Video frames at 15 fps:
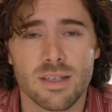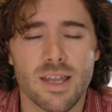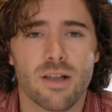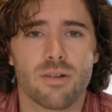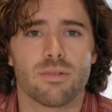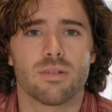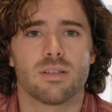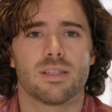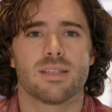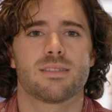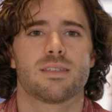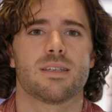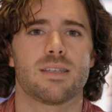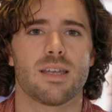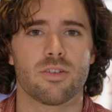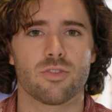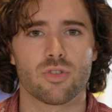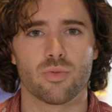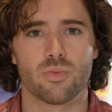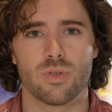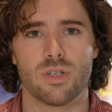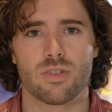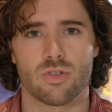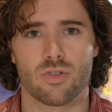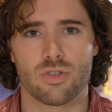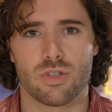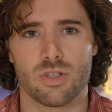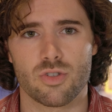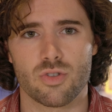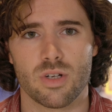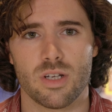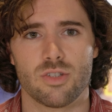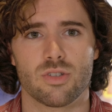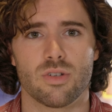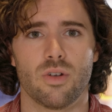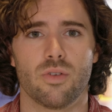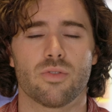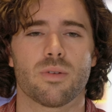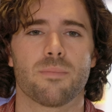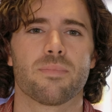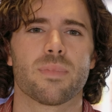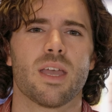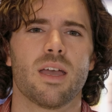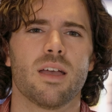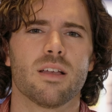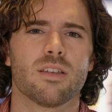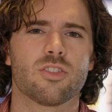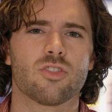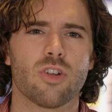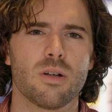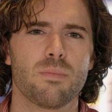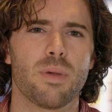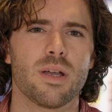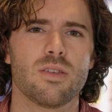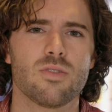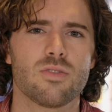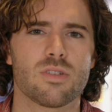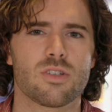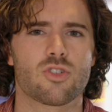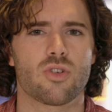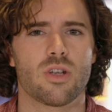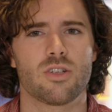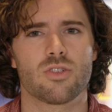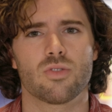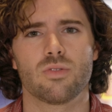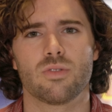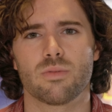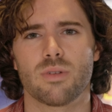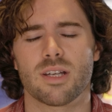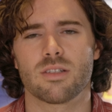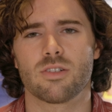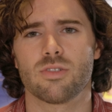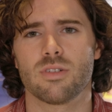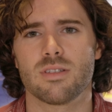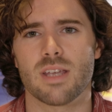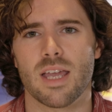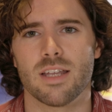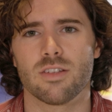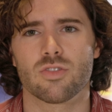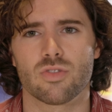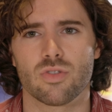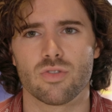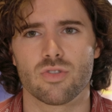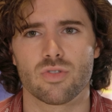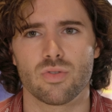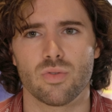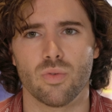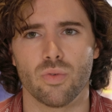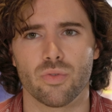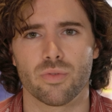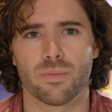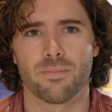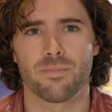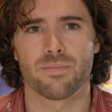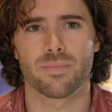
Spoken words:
Now, let's get down to researching trade shows. Start by using trade show directories and search tools.